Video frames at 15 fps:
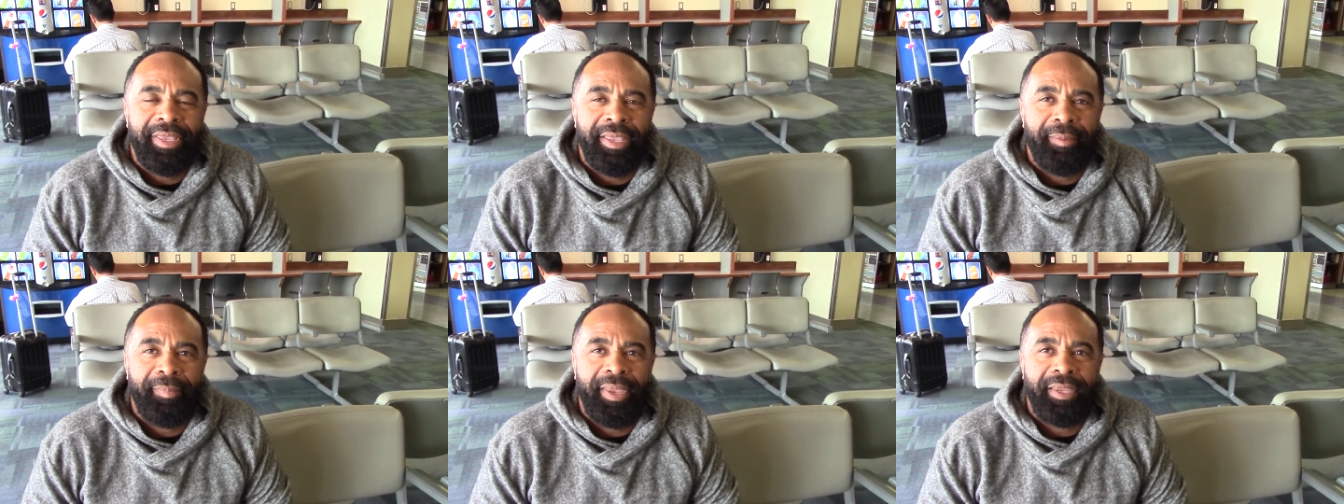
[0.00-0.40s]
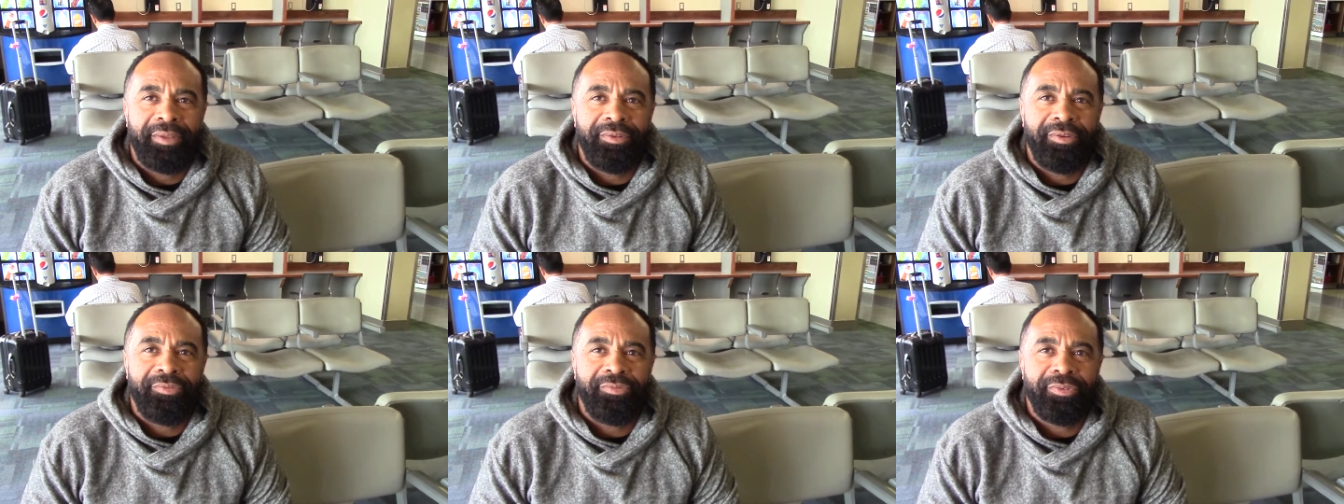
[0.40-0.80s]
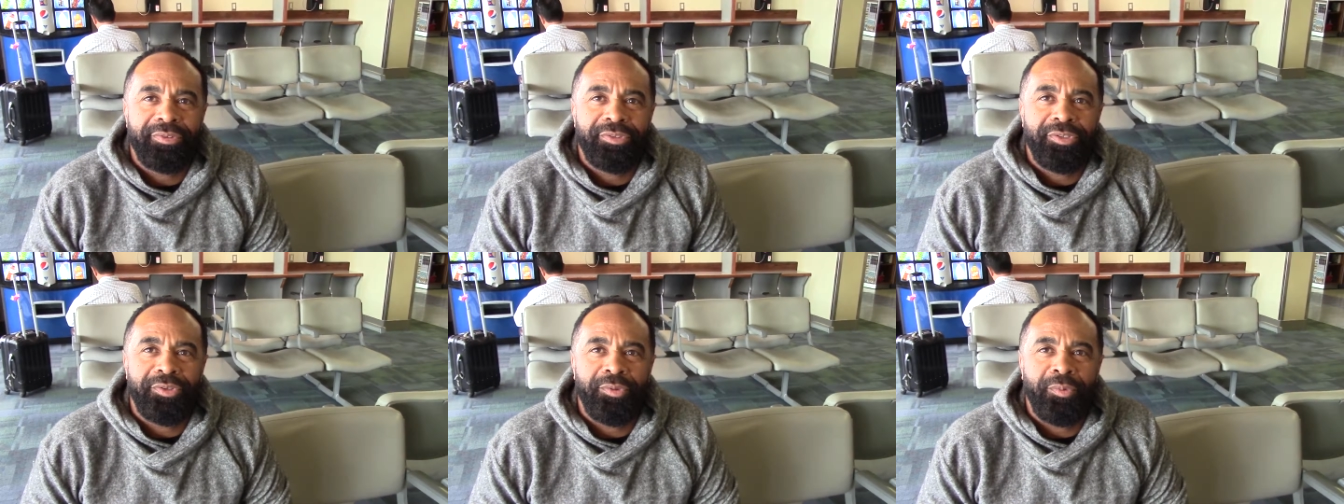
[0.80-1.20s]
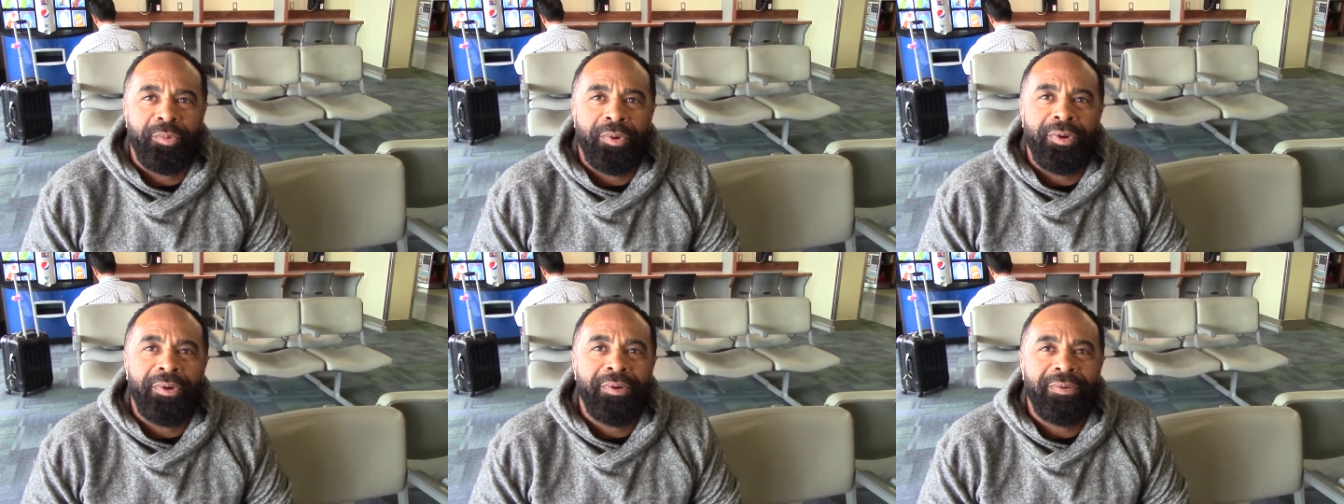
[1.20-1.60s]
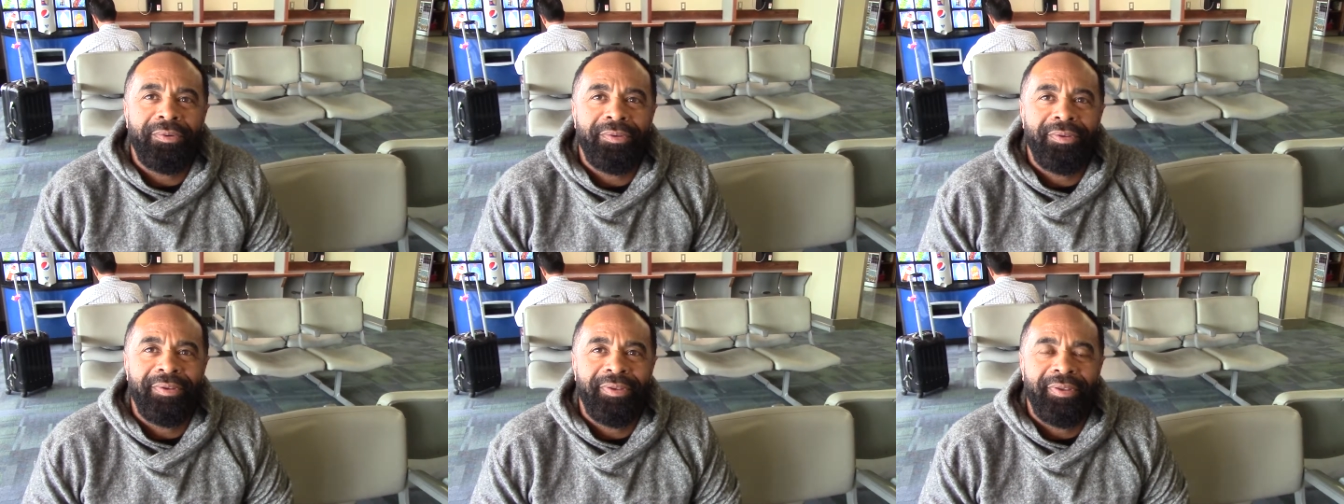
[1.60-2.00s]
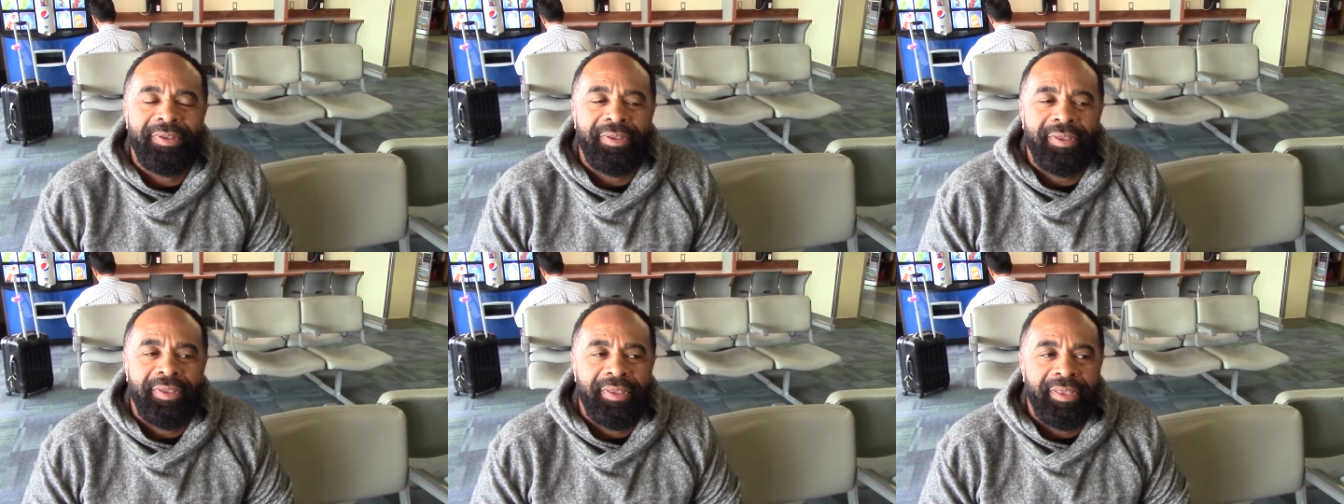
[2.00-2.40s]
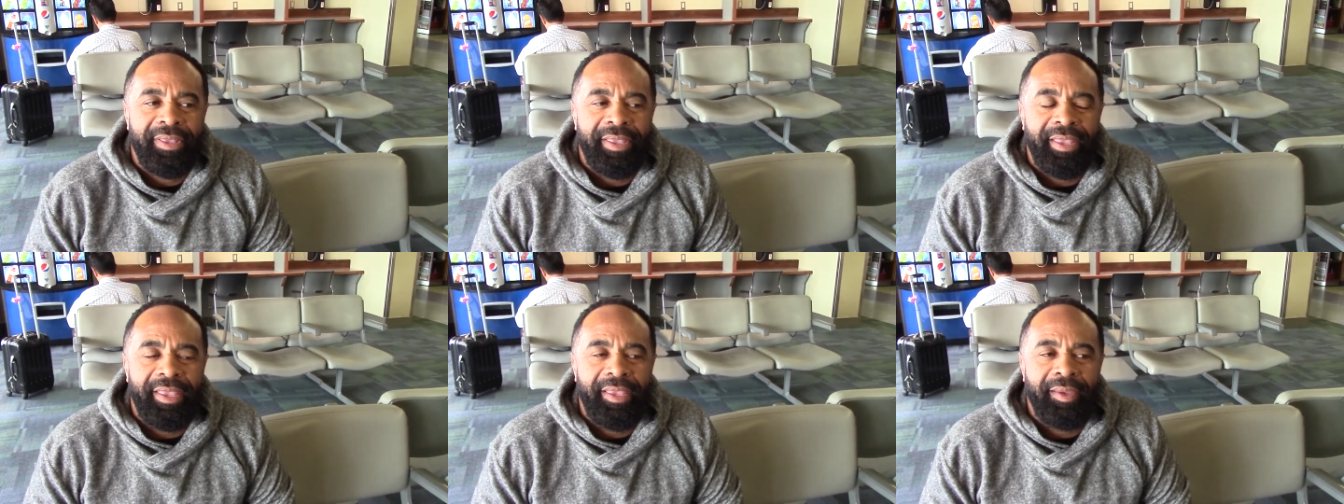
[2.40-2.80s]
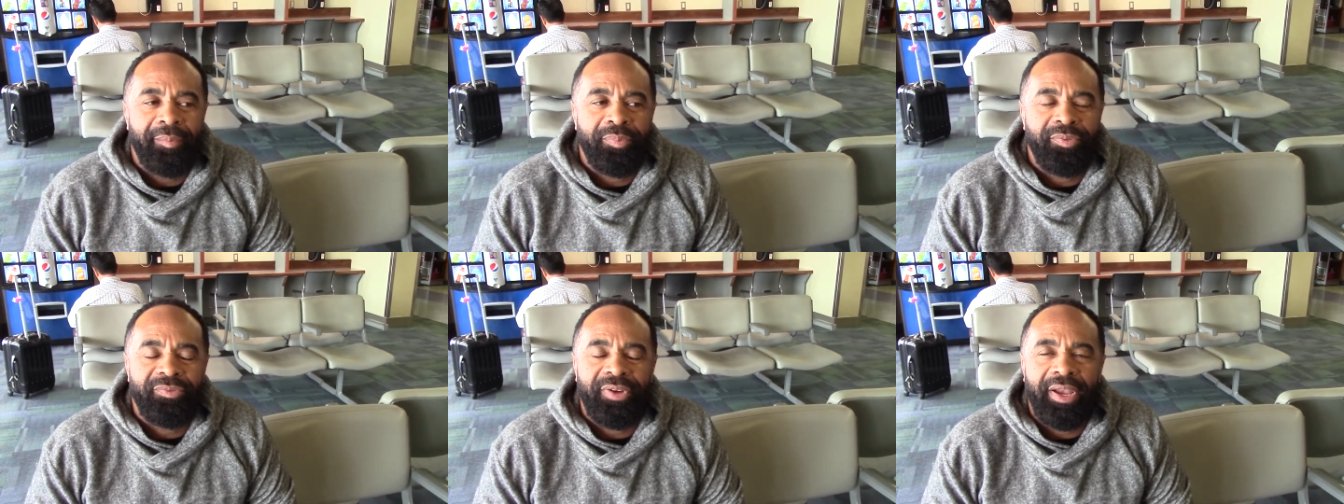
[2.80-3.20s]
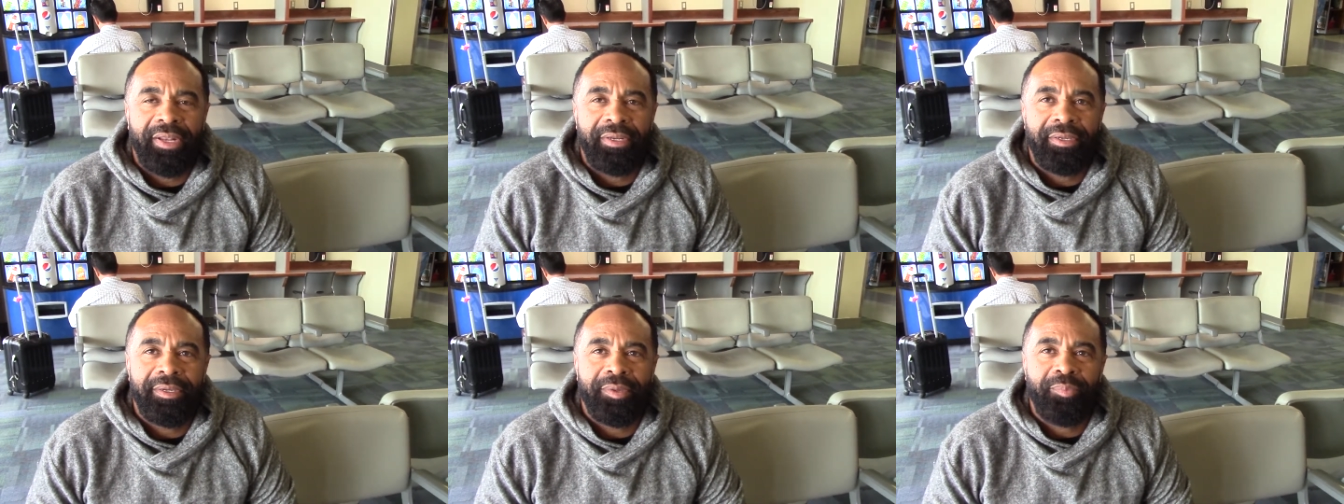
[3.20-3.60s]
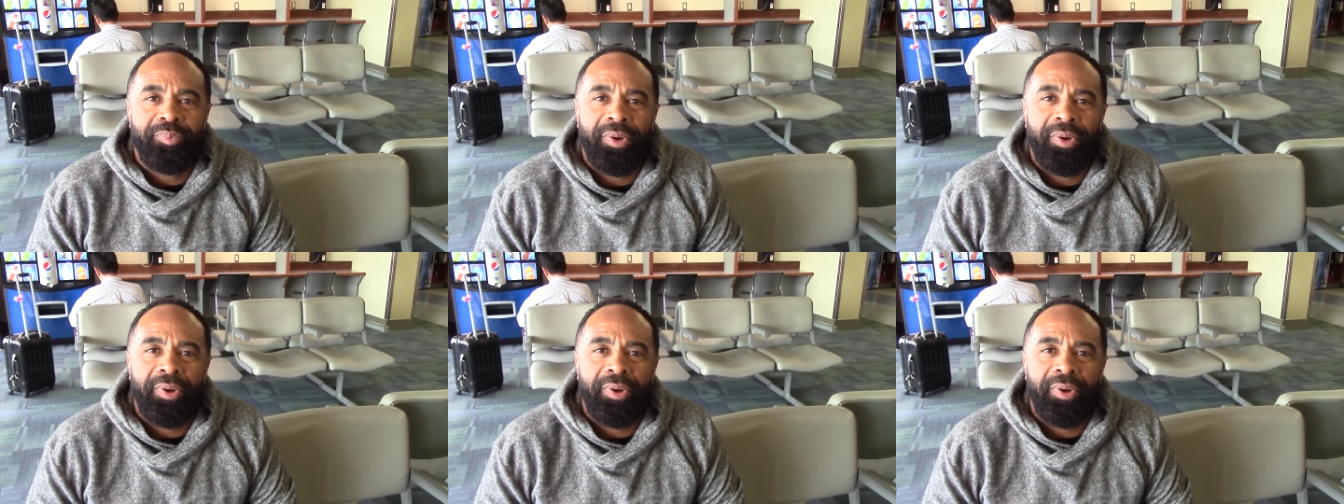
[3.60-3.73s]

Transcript: and make a difference in the world, and provide a good